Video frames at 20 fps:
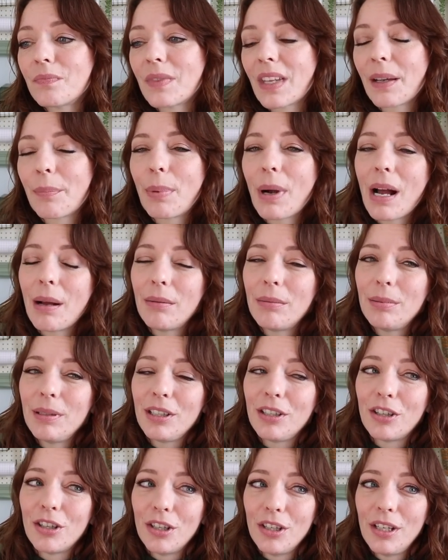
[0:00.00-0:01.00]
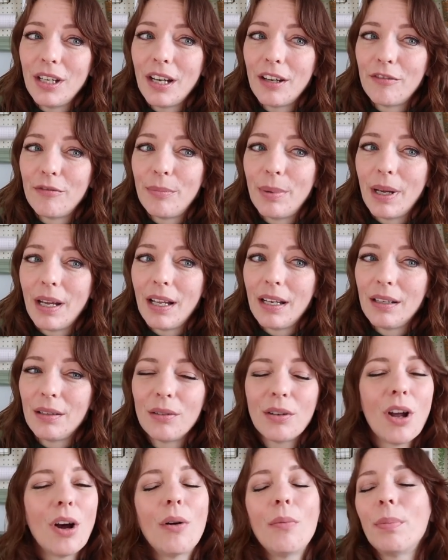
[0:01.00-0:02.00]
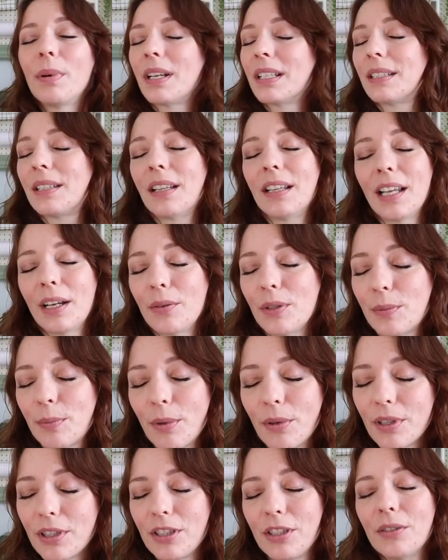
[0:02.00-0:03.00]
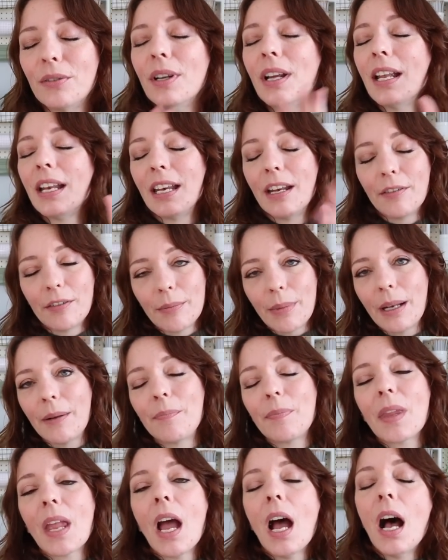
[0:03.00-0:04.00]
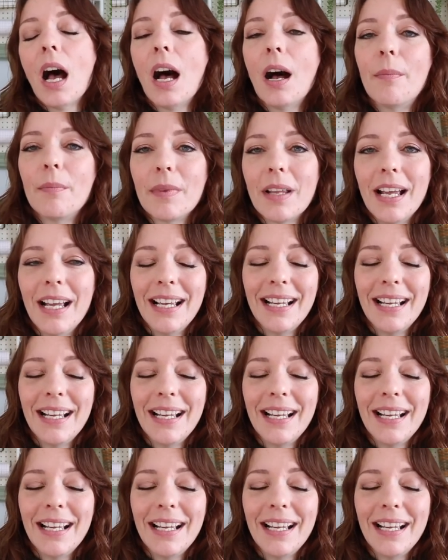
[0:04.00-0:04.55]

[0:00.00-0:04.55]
it probably could have been, no, because the leg was broken too. Never mind. Um,